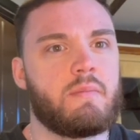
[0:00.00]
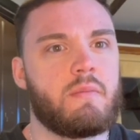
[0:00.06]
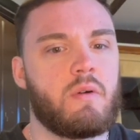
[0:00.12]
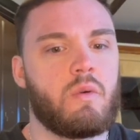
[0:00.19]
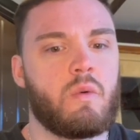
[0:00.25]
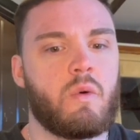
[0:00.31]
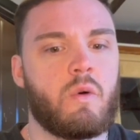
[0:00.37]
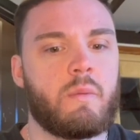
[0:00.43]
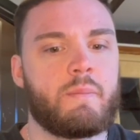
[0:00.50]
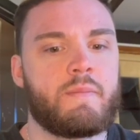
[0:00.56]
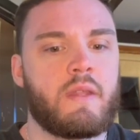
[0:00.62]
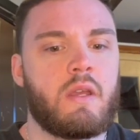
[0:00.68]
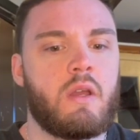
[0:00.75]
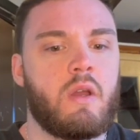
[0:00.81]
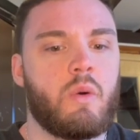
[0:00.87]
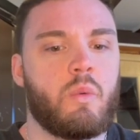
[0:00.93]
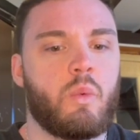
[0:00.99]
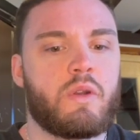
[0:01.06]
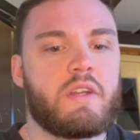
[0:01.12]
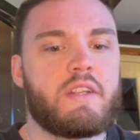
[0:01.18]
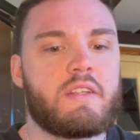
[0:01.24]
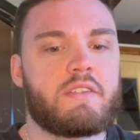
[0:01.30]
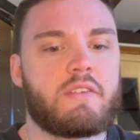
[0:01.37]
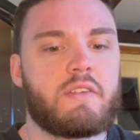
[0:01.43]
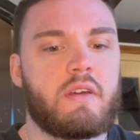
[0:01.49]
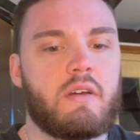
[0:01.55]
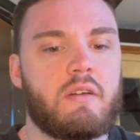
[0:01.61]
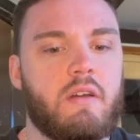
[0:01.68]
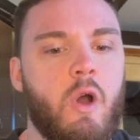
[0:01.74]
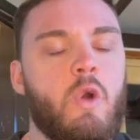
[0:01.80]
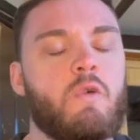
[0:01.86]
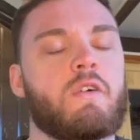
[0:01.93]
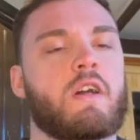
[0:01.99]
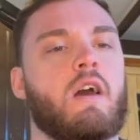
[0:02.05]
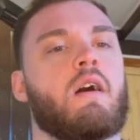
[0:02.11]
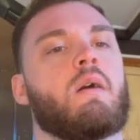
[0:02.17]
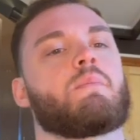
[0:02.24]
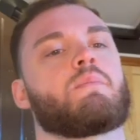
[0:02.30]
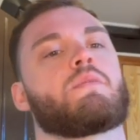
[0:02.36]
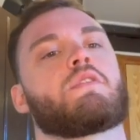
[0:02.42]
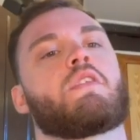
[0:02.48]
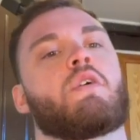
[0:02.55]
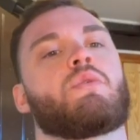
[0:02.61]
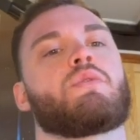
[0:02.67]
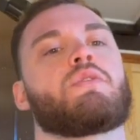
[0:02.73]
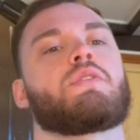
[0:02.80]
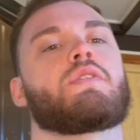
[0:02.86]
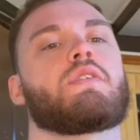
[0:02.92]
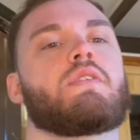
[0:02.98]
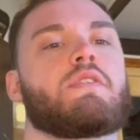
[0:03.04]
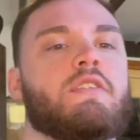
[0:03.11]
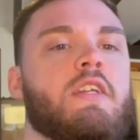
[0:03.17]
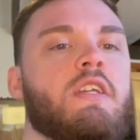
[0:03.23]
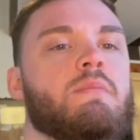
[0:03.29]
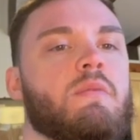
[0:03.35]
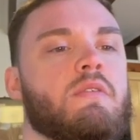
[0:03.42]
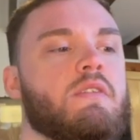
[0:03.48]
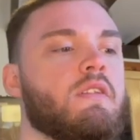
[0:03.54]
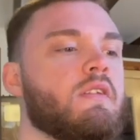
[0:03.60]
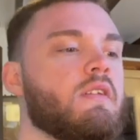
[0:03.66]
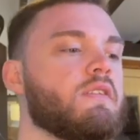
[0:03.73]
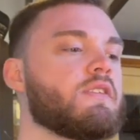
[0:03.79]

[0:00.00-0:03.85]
or what it is that overcomes those stigmas that,